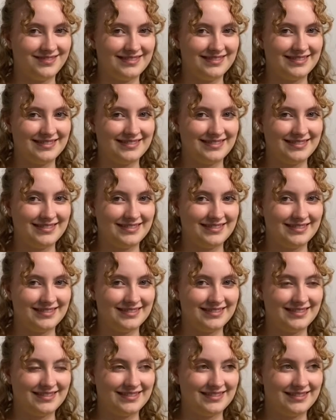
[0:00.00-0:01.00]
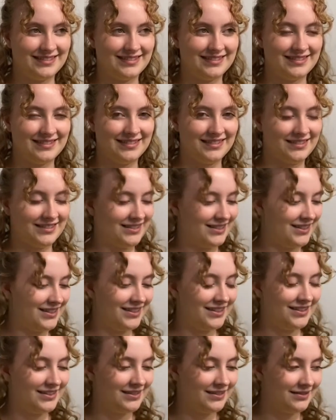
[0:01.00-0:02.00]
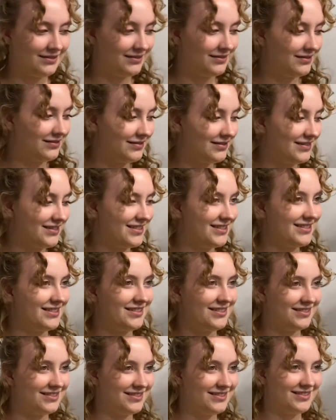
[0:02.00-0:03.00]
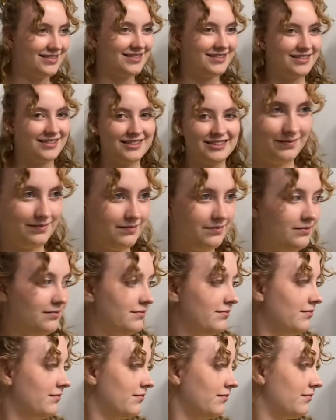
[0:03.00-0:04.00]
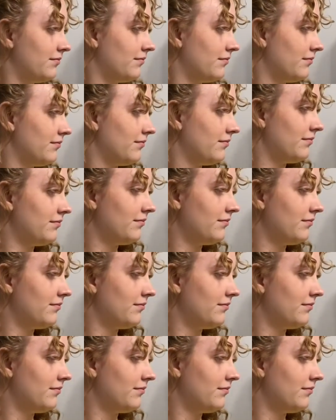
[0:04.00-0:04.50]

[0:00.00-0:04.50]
This person isn't speaking.